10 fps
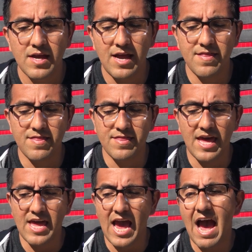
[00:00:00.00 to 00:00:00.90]
and
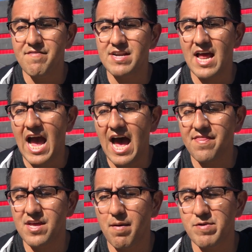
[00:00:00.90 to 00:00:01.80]
they haven't
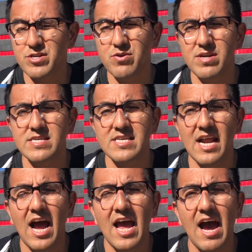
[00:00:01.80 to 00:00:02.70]
had the opportunities
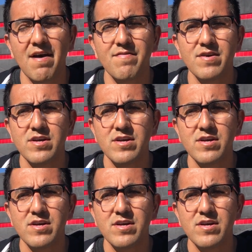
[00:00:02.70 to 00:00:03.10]
that I have